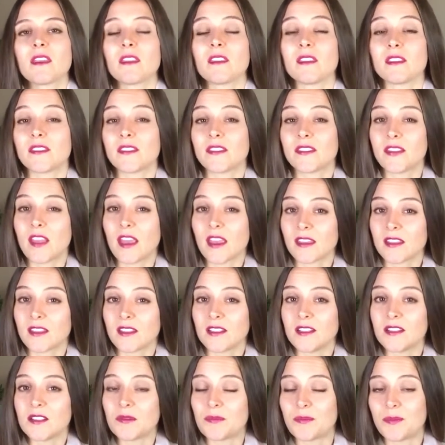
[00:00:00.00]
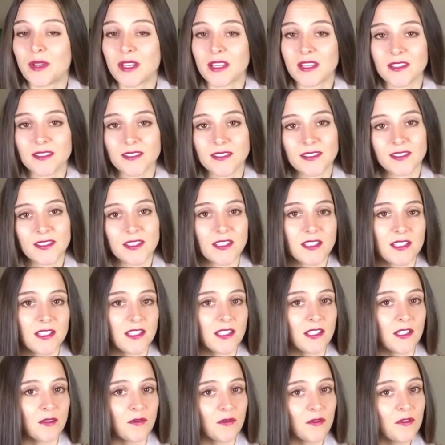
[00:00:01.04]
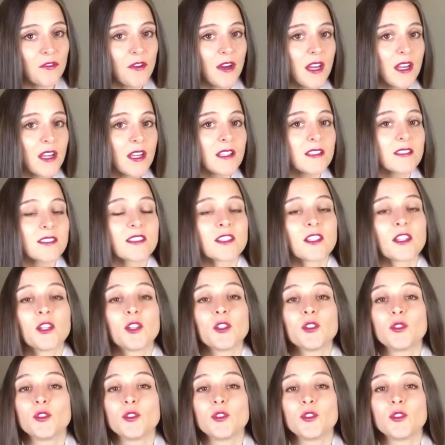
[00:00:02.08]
the second biggest city in France,